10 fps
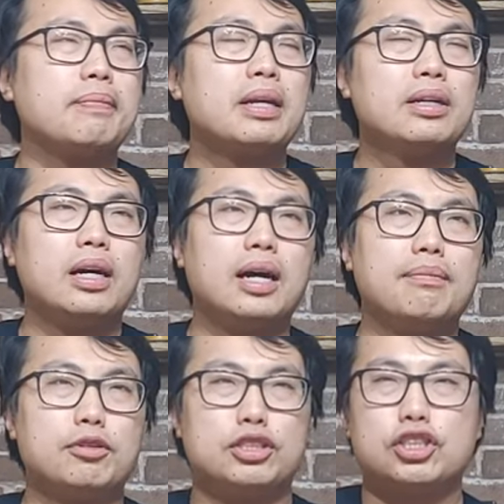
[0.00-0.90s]
But
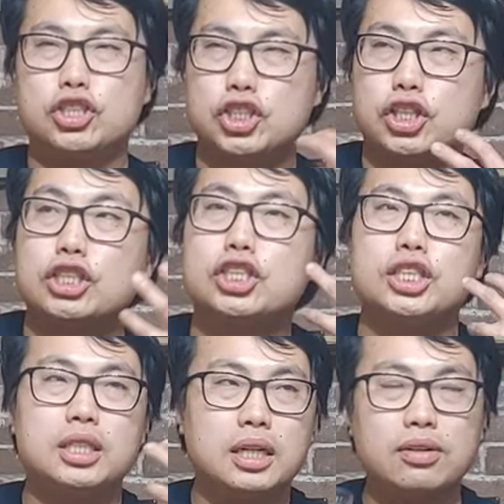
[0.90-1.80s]
um, there's this
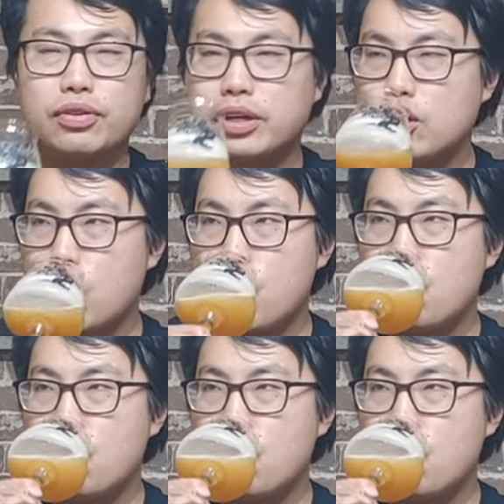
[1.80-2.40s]
sludgy kind of like.